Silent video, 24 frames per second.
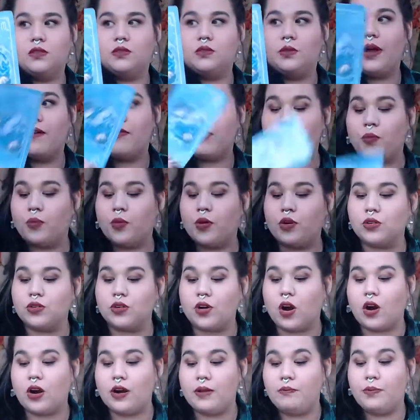We have the World
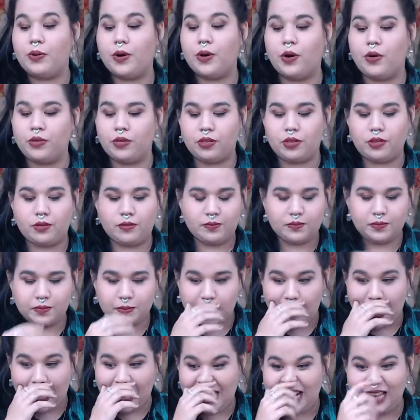card in both,
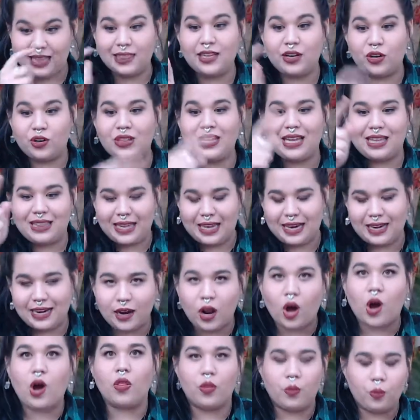and it literally landed
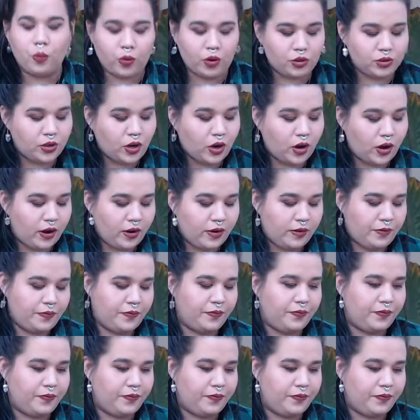on the World card.